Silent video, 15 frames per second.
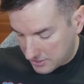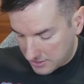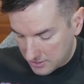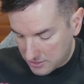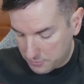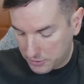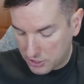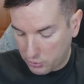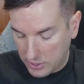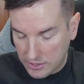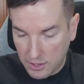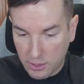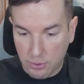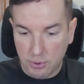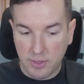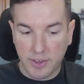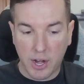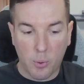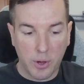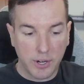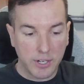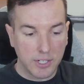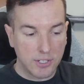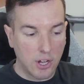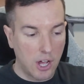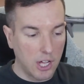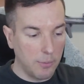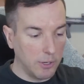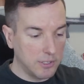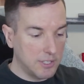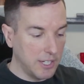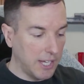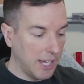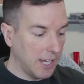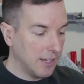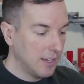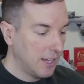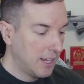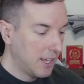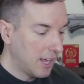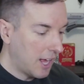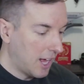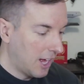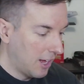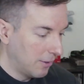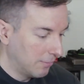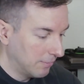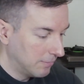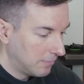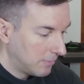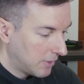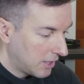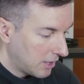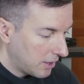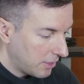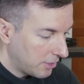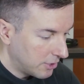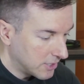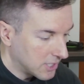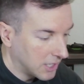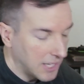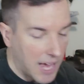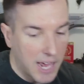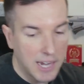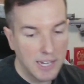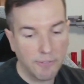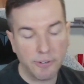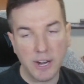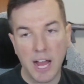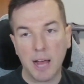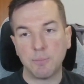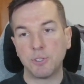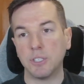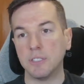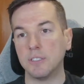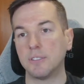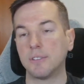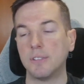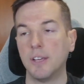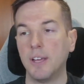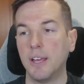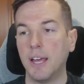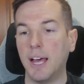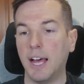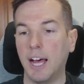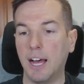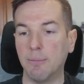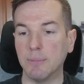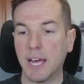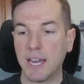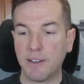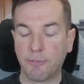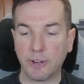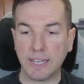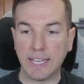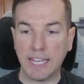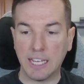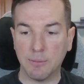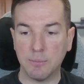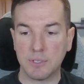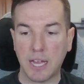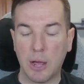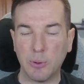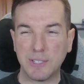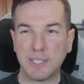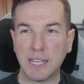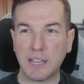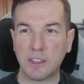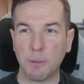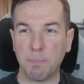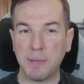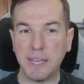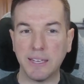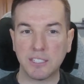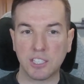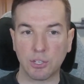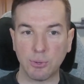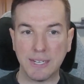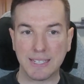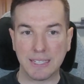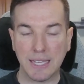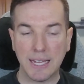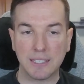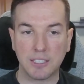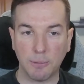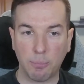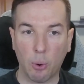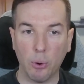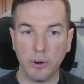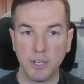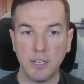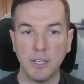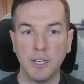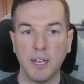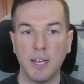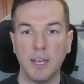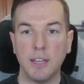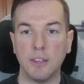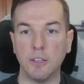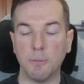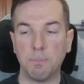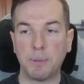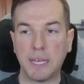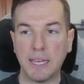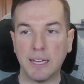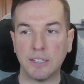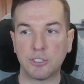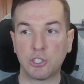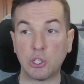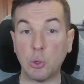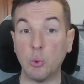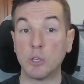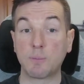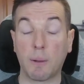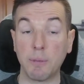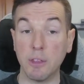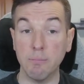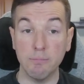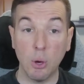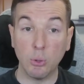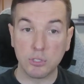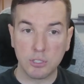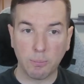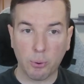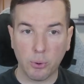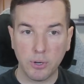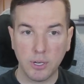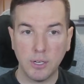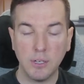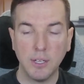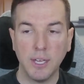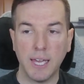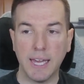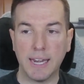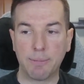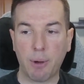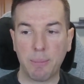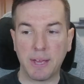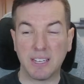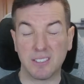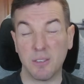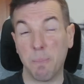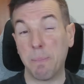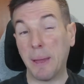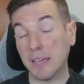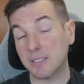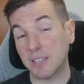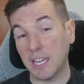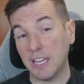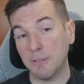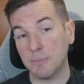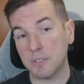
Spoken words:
between the 3 that I wanted to talk about today. There's a lot of different options, a lot of different games. I would say that the PS3 is less supported. The PS2 is probably the most supported, and it probably has the best games.